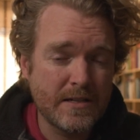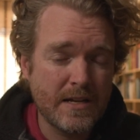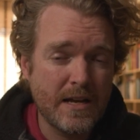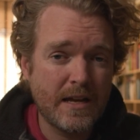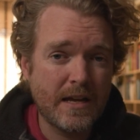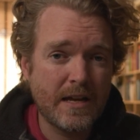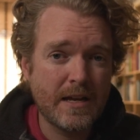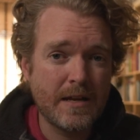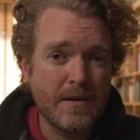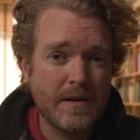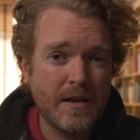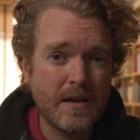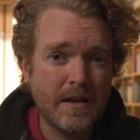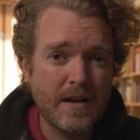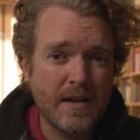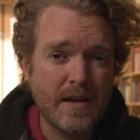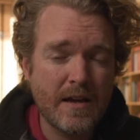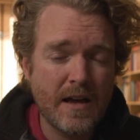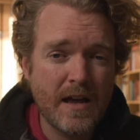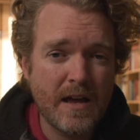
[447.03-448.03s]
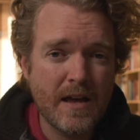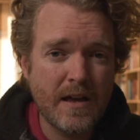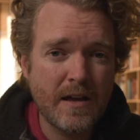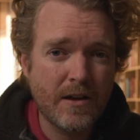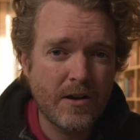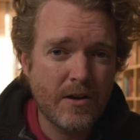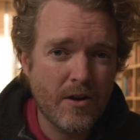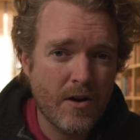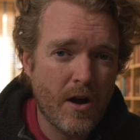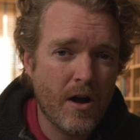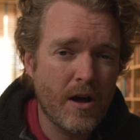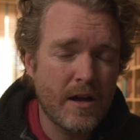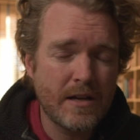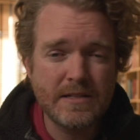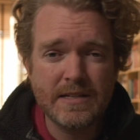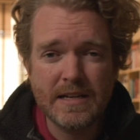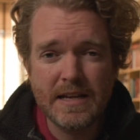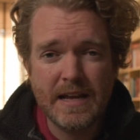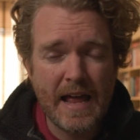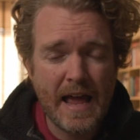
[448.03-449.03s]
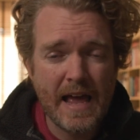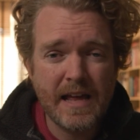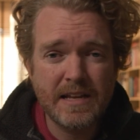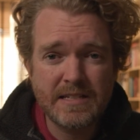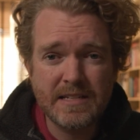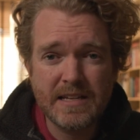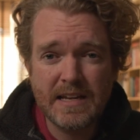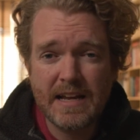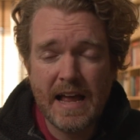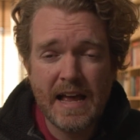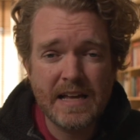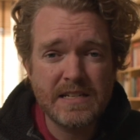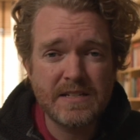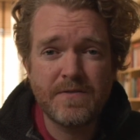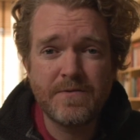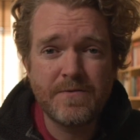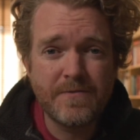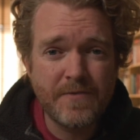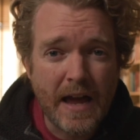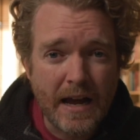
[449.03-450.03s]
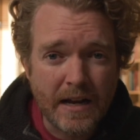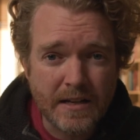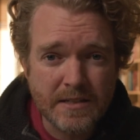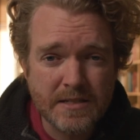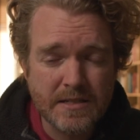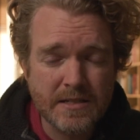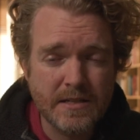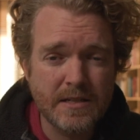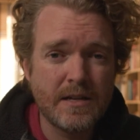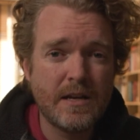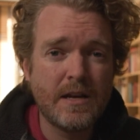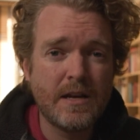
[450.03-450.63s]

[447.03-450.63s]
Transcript: It can cause, it has effects.